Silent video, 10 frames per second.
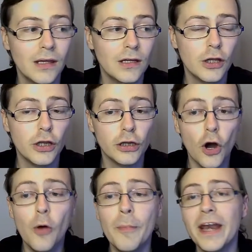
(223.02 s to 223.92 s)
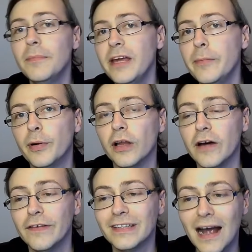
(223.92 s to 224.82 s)
So many people have
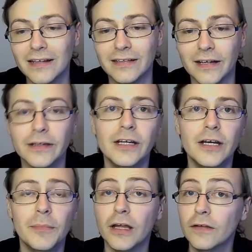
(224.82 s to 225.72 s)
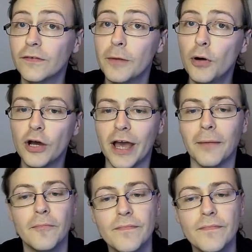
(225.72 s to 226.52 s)
attacked her because of her booking.